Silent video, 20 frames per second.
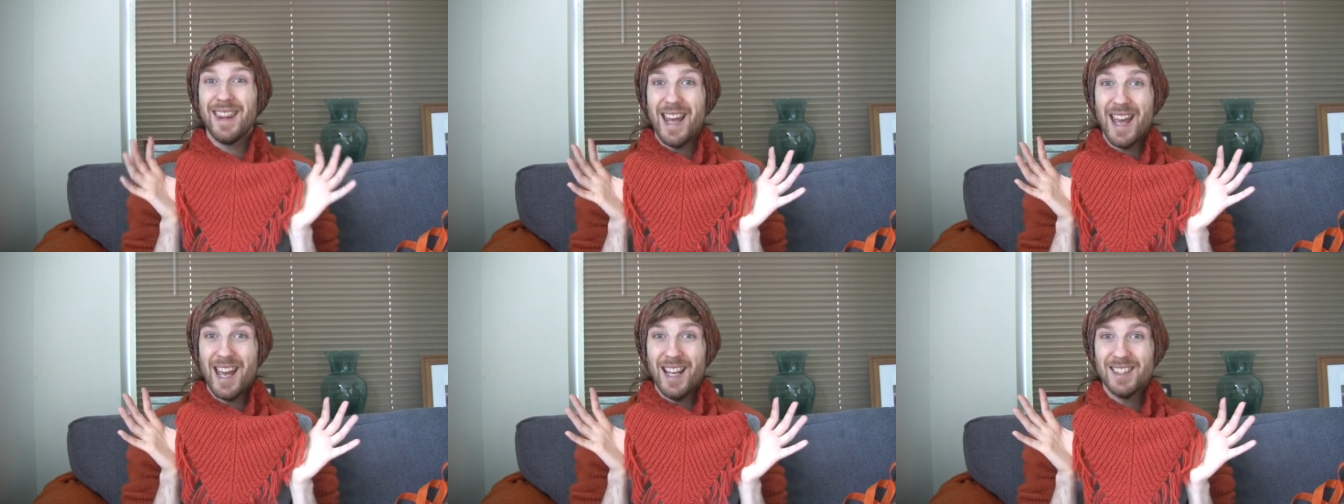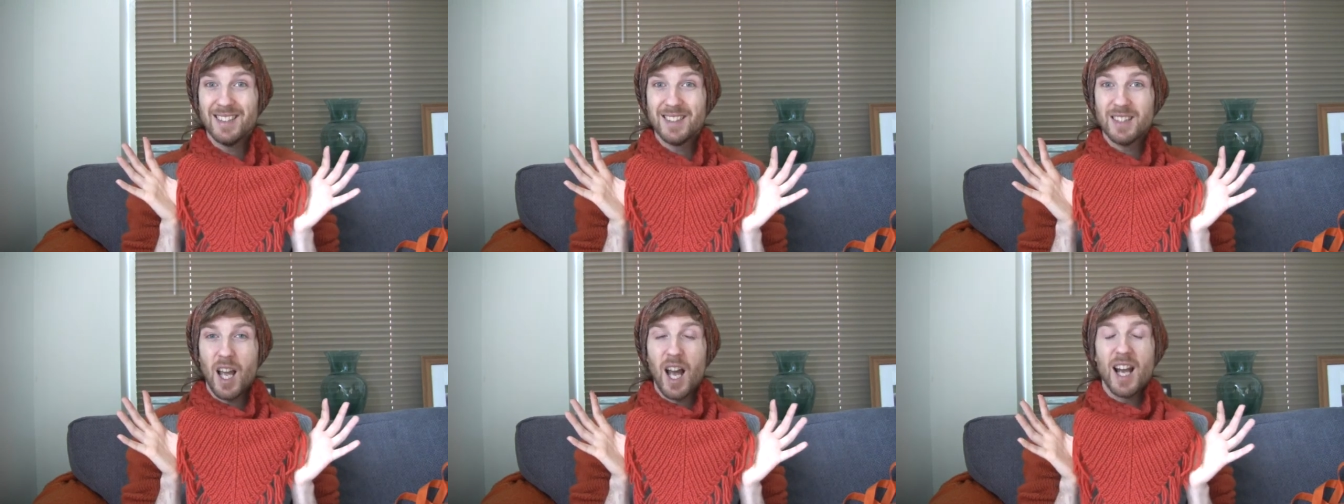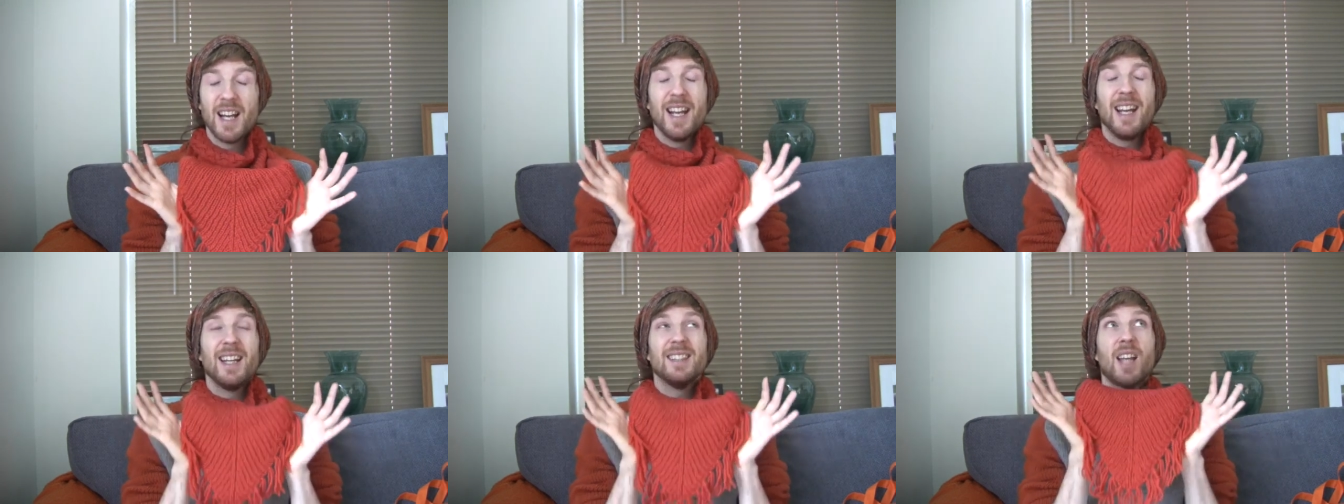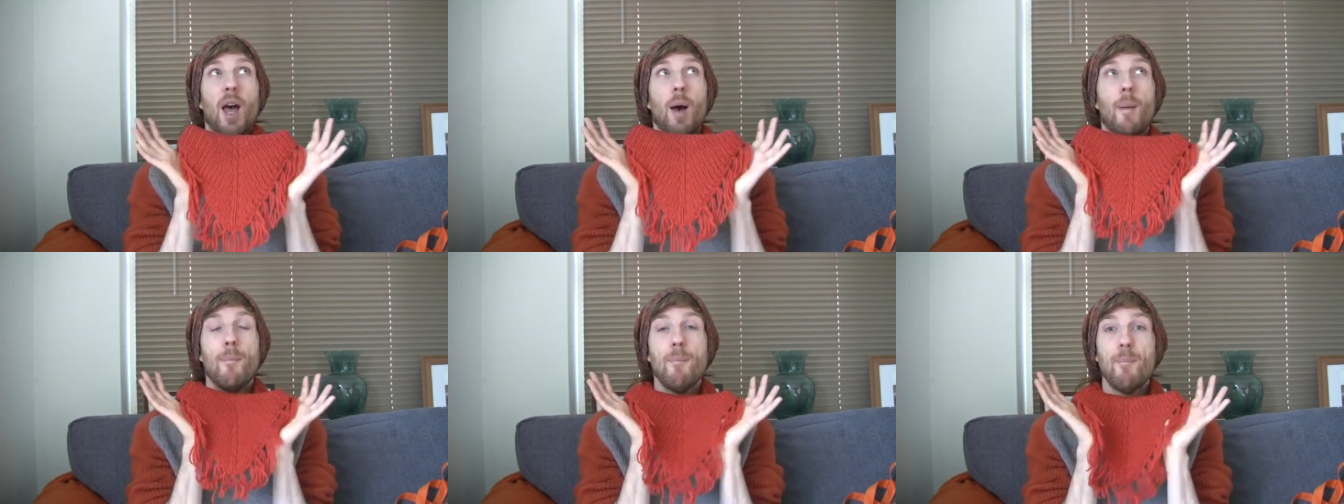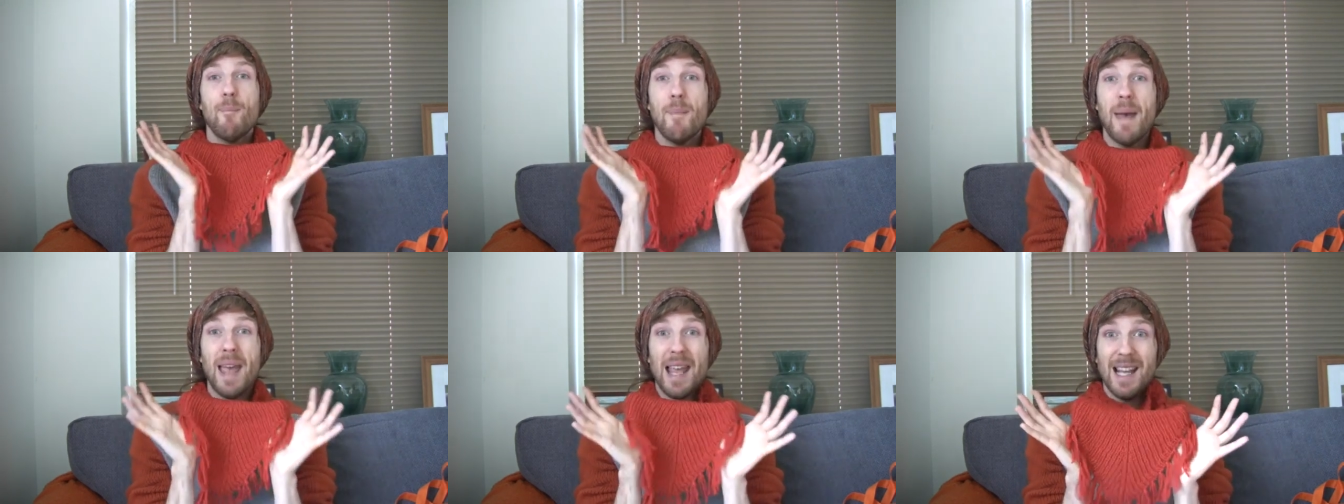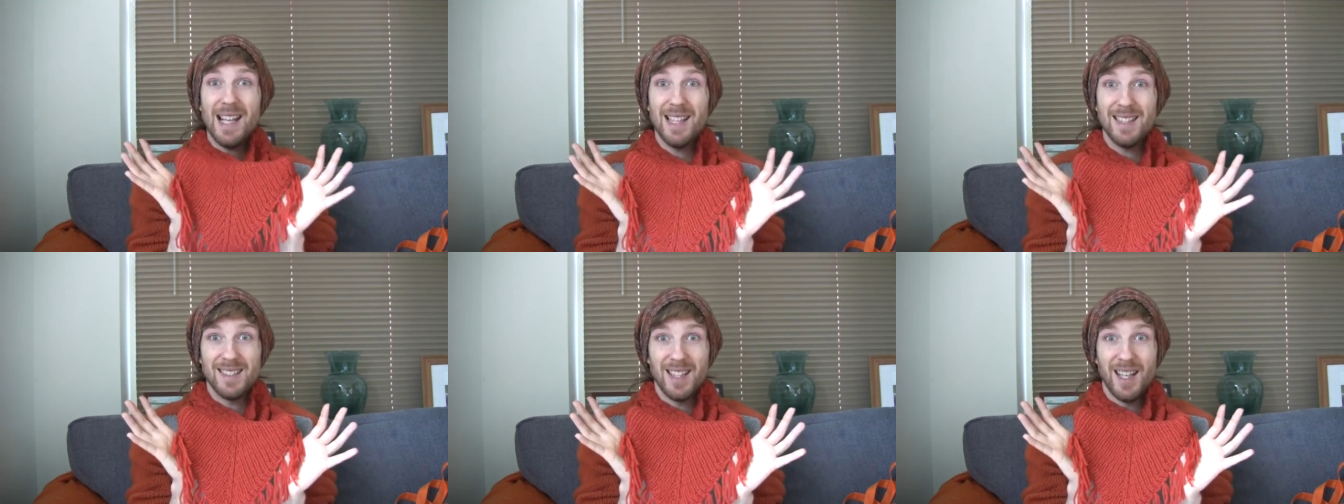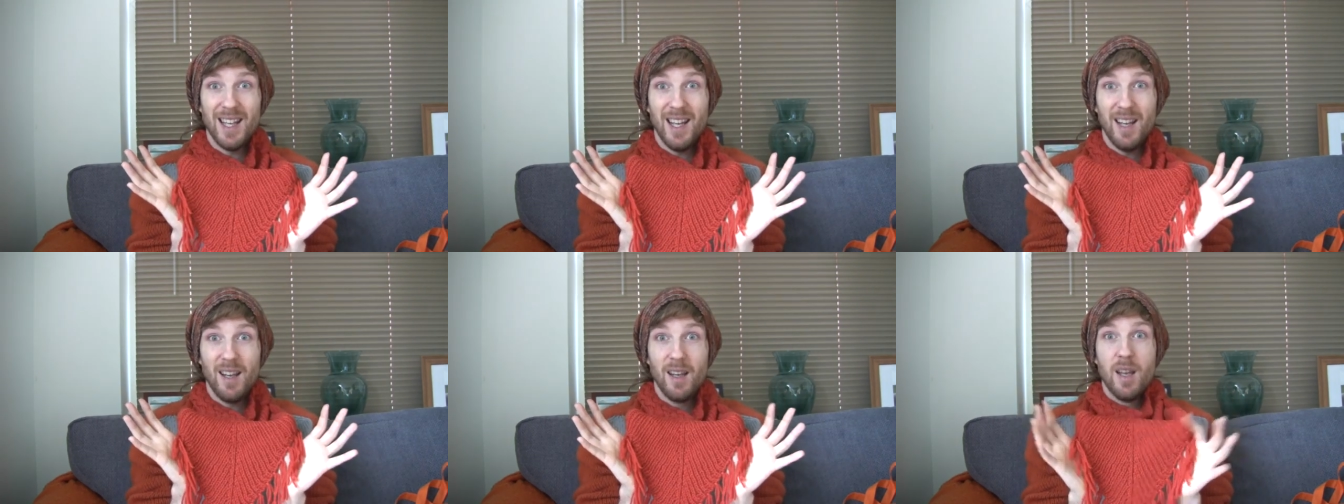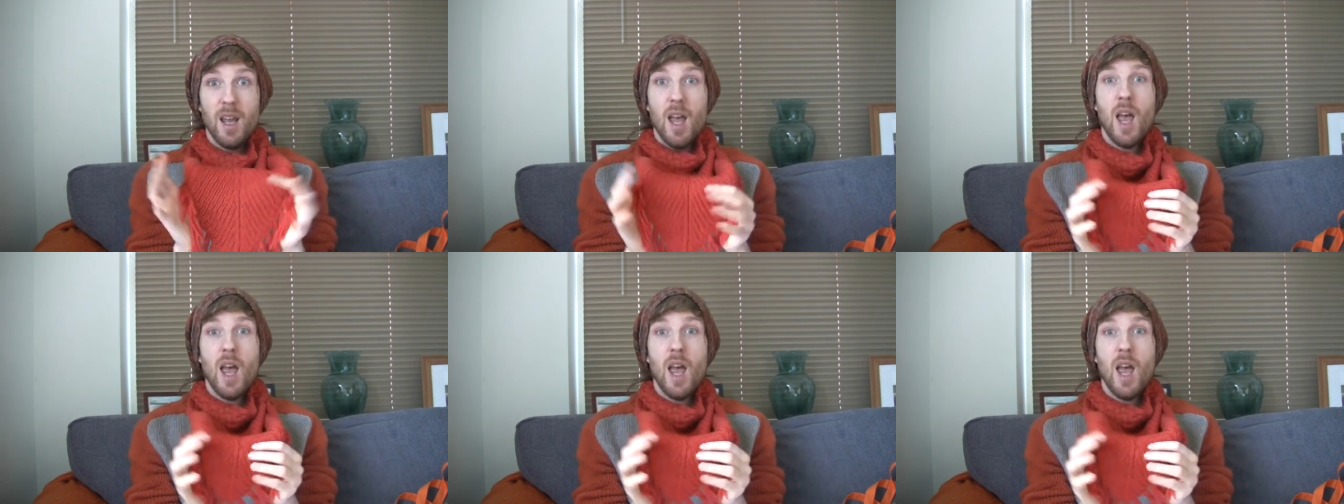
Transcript: this, and it is amazing